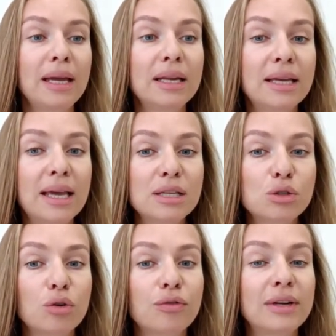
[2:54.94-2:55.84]
In
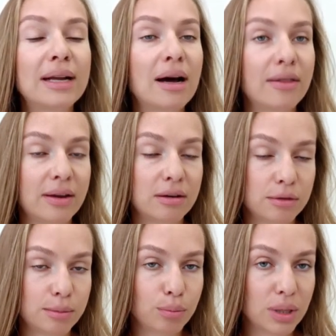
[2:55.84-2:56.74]
case of
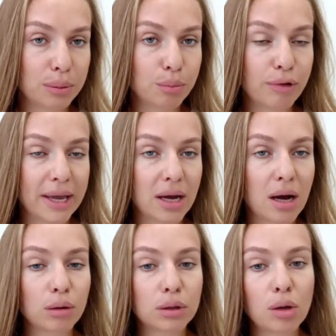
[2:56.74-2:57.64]
another
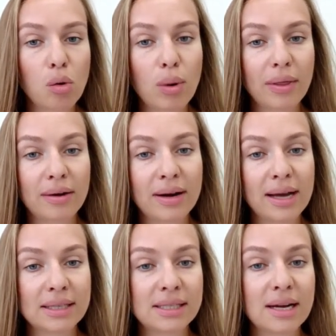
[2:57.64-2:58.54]
breakout lower, the
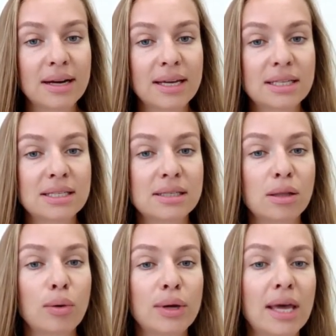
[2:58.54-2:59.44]
next target is
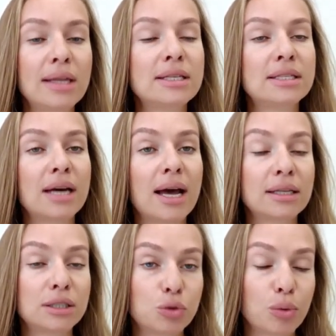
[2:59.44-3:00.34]
located at